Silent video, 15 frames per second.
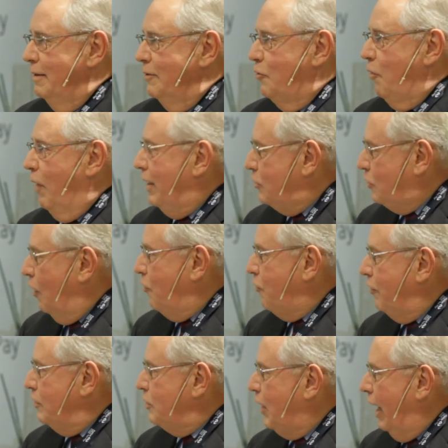
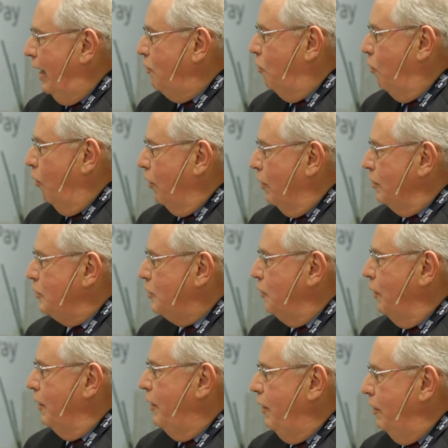Transocean's headquarters are
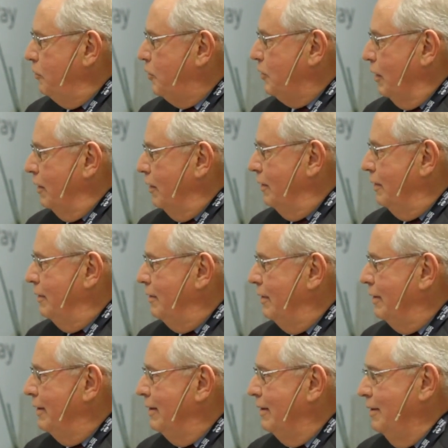in Houston.
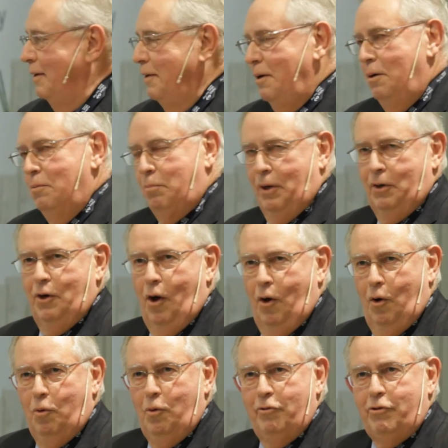But
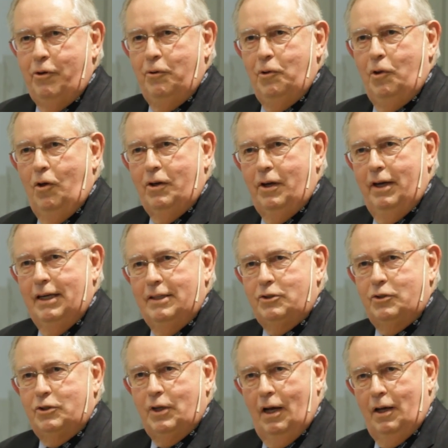no, if you look at
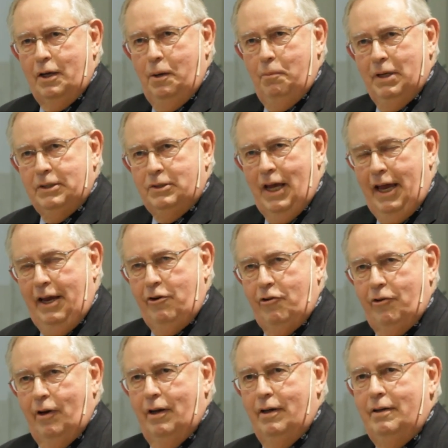its
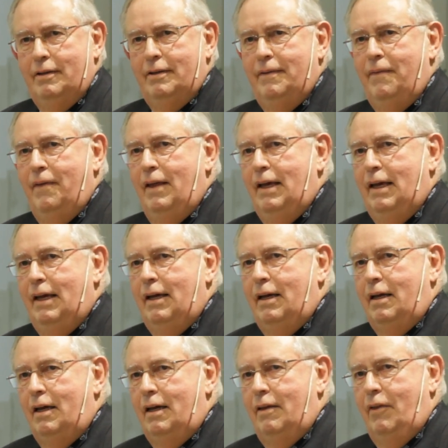documentation,
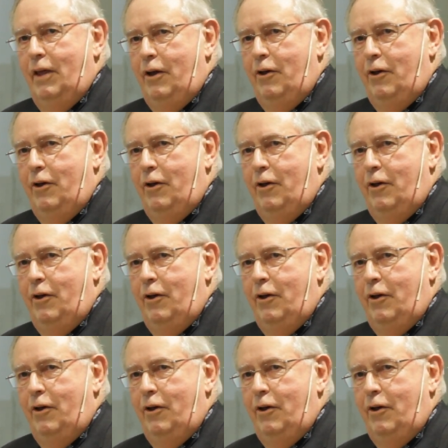in the